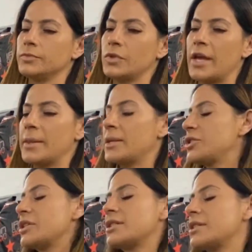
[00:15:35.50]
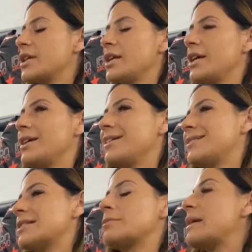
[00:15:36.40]
and it just it
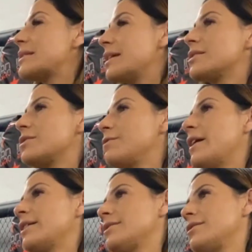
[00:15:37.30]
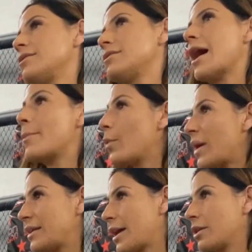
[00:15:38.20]
doesn't make sense to fight upper
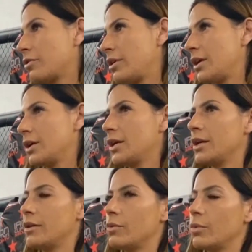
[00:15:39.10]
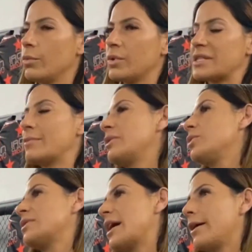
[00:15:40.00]
weight category mm. with somebody
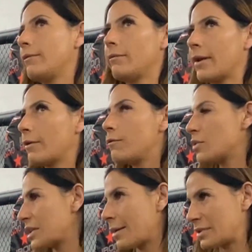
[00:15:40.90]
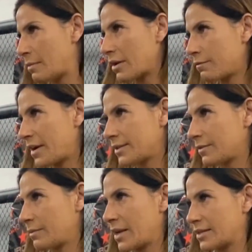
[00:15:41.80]
who's had like four times the amount of fights
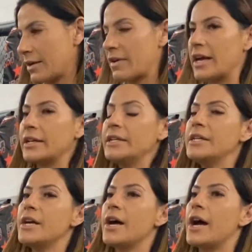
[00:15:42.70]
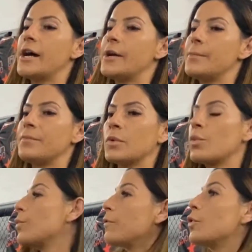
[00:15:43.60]
mm. as I've had um,
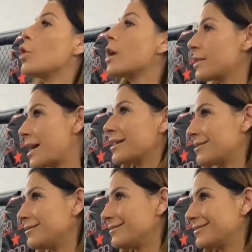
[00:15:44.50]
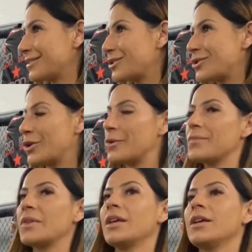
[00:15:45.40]
for not a title. Yeah.
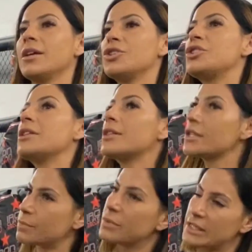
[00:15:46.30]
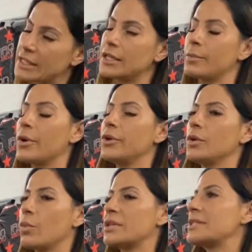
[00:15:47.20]
So she, this particular
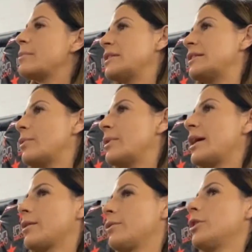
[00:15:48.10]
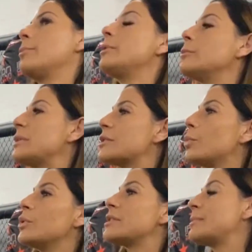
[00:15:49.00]
opponent was somebody that they were like going to build me
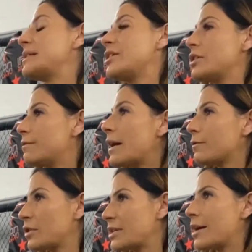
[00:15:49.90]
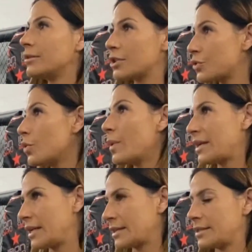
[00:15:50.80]
towards and potentially fight for a title at strawweight
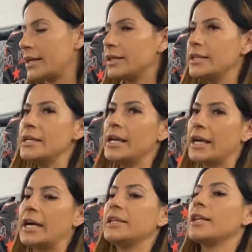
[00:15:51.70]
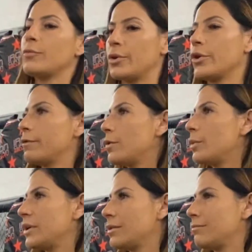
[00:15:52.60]
next year, and then they've put her
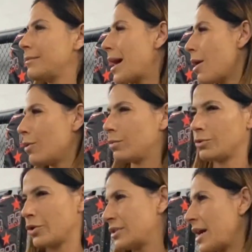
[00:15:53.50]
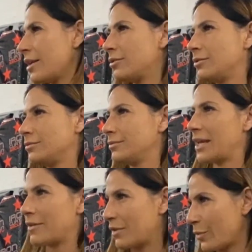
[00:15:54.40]
forward now, no title,
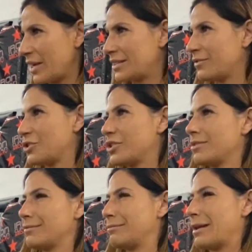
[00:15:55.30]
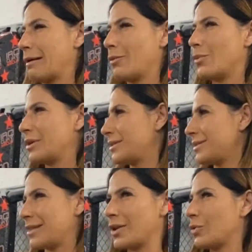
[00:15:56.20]
heavier weight division. Mm. like, well, what's
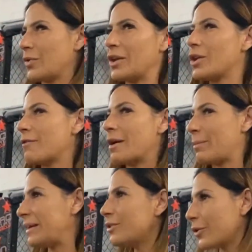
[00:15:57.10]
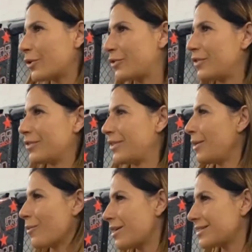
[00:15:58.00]
then? Then if I beat her, then
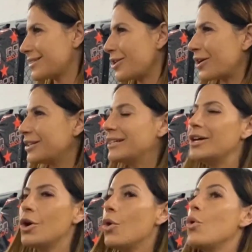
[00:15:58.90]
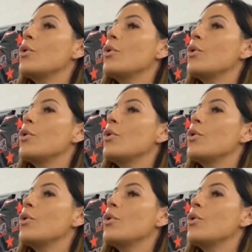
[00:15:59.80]
what? Really yeah. yeah. Or